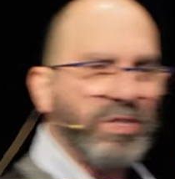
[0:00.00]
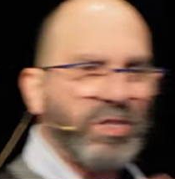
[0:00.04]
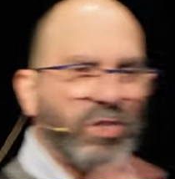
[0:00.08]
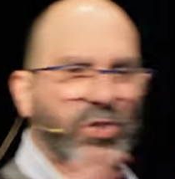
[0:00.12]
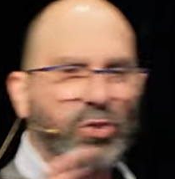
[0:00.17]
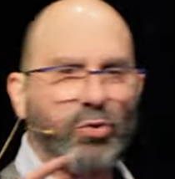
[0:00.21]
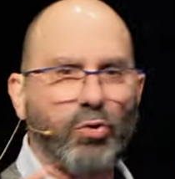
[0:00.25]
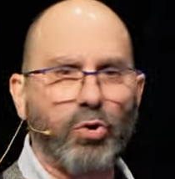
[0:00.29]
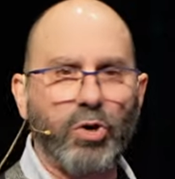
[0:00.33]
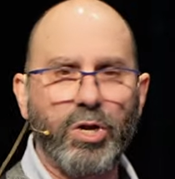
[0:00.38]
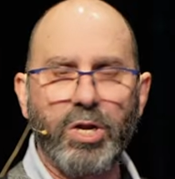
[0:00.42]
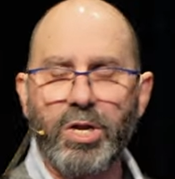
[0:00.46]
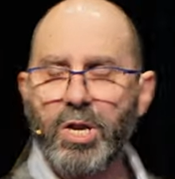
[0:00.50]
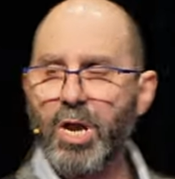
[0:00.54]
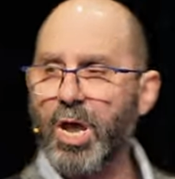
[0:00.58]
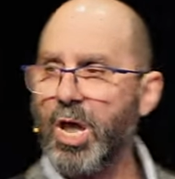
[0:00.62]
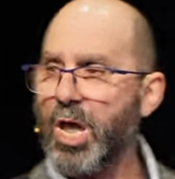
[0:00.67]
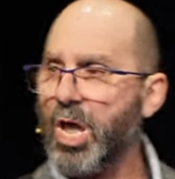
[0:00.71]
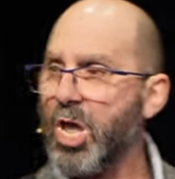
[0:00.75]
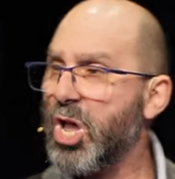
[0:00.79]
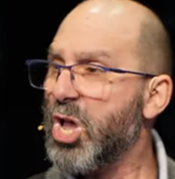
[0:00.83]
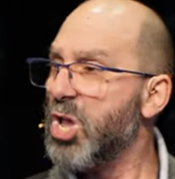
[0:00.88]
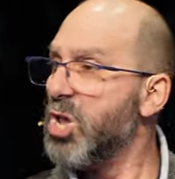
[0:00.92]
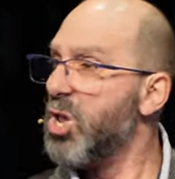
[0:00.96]
street,
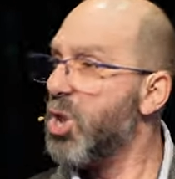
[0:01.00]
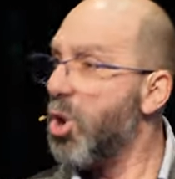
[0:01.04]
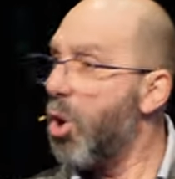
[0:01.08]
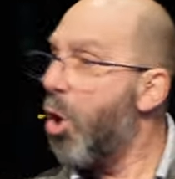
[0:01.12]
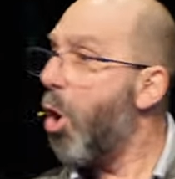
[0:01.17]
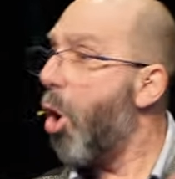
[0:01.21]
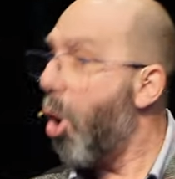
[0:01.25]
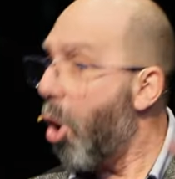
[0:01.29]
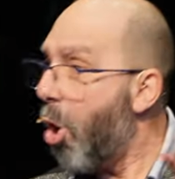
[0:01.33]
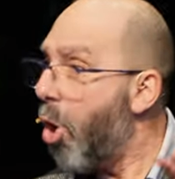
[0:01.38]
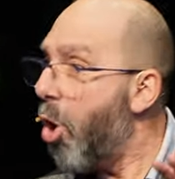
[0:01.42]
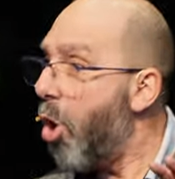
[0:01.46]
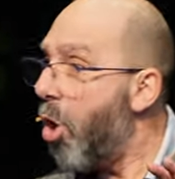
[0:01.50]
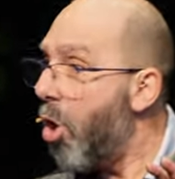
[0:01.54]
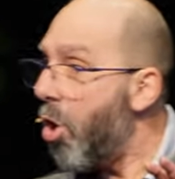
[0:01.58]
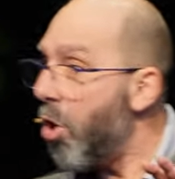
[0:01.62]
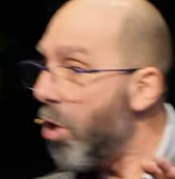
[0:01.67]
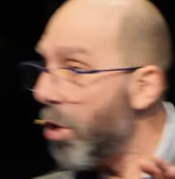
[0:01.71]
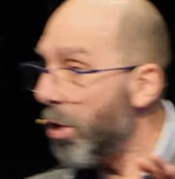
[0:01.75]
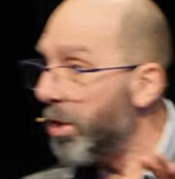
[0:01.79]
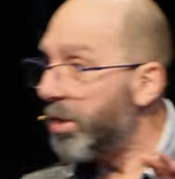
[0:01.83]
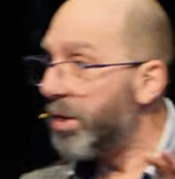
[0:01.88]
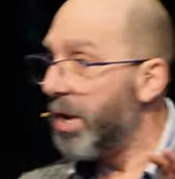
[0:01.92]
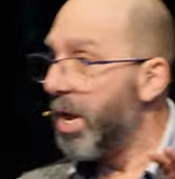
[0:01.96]
you
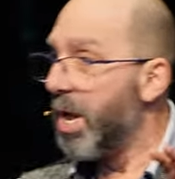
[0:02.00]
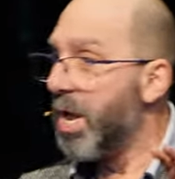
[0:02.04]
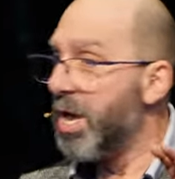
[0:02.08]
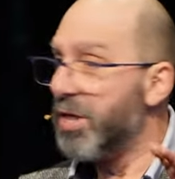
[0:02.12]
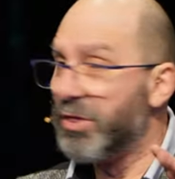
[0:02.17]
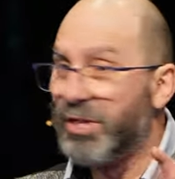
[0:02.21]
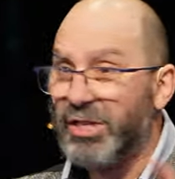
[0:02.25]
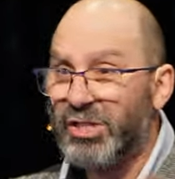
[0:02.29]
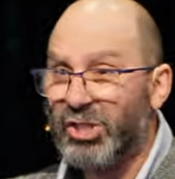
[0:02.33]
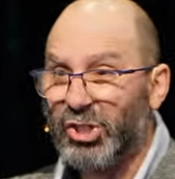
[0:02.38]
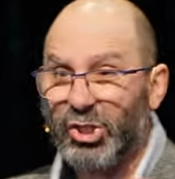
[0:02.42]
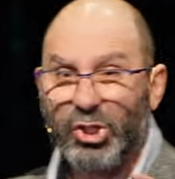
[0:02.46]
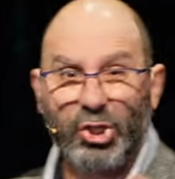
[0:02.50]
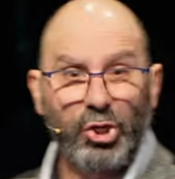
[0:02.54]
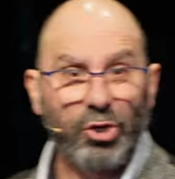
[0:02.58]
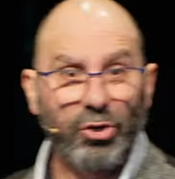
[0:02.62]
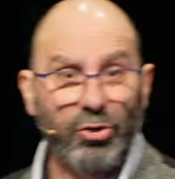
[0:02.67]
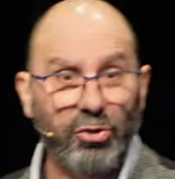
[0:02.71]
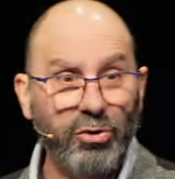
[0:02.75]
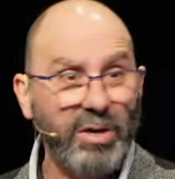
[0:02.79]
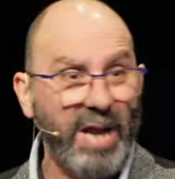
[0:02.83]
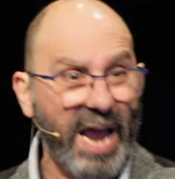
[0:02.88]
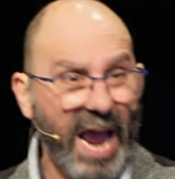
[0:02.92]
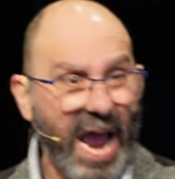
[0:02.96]
heard this
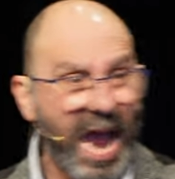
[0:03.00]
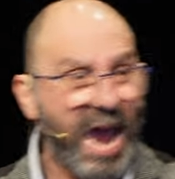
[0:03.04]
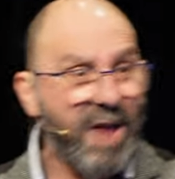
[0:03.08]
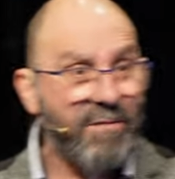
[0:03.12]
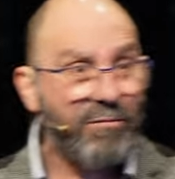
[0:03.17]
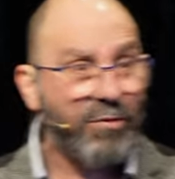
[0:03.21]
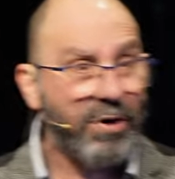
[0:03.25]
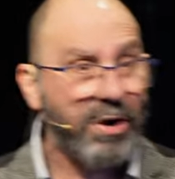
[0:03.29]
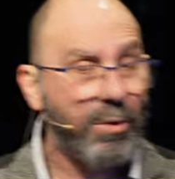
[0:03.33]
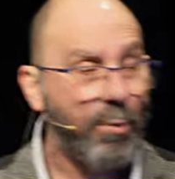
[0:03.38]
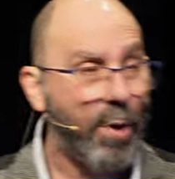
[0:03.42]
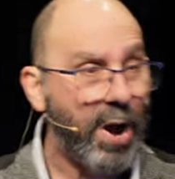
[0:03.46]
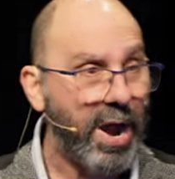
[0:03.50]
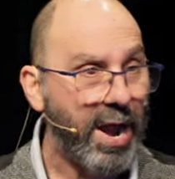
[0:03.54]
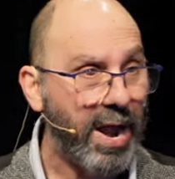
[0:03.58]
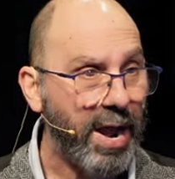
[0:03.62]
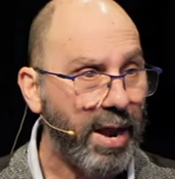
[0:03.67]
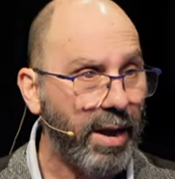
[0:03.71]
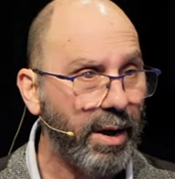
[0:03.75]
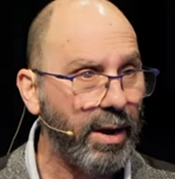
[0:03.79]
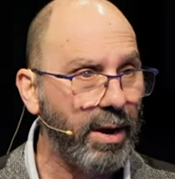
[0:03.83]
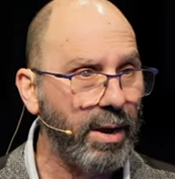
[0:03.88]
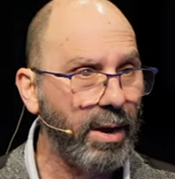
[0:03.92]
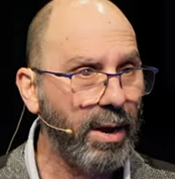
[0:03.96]
tune everywhere.
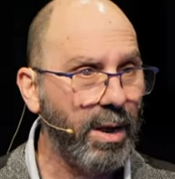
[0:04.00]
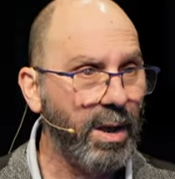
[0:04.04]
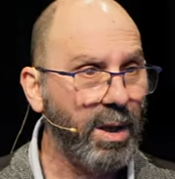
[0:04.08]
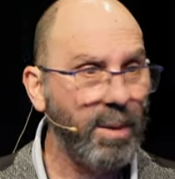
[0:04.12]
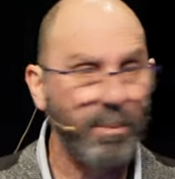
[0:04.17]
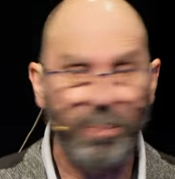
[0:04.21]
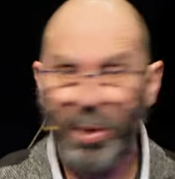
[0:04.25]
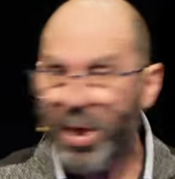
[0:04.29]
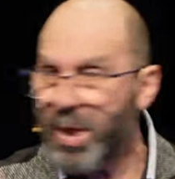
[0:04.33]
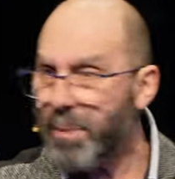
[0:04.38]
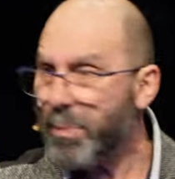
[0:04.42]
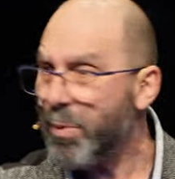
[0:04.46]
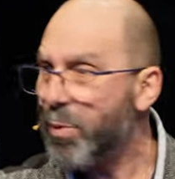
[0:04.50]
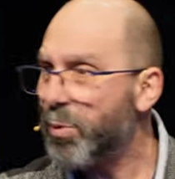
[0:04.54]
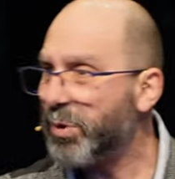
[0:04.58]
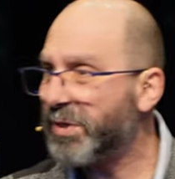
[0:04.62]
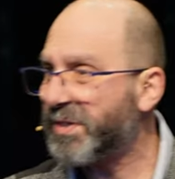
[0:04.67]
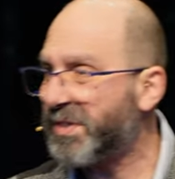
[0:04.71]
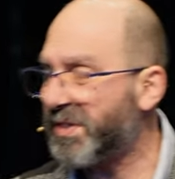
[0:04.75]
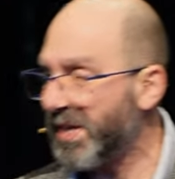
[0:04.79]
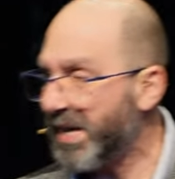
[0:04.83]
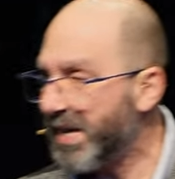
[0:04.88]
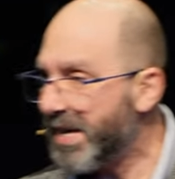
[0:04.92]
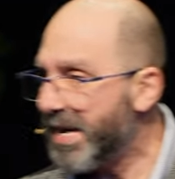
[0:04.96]
People were
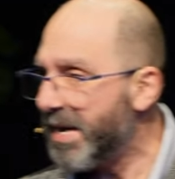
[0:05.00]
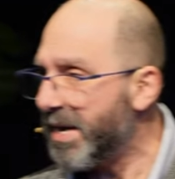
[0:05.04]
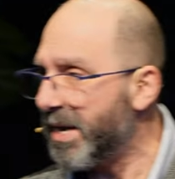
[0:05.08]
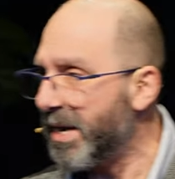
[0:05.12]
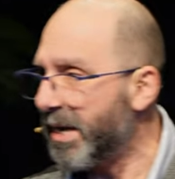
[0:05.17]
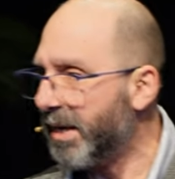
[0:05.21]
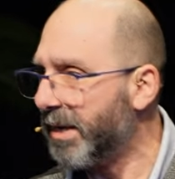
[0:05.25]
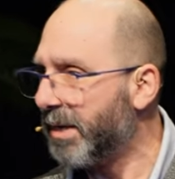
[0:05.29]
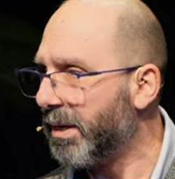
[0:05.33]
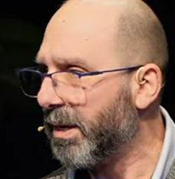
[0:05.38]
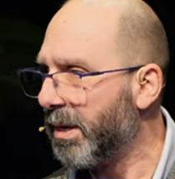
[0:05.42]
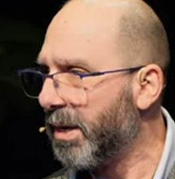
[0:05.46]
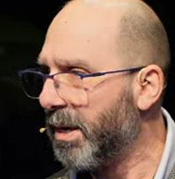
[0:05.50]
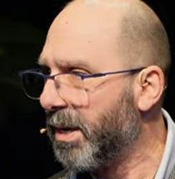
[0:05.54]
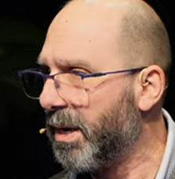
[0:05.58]
singing it.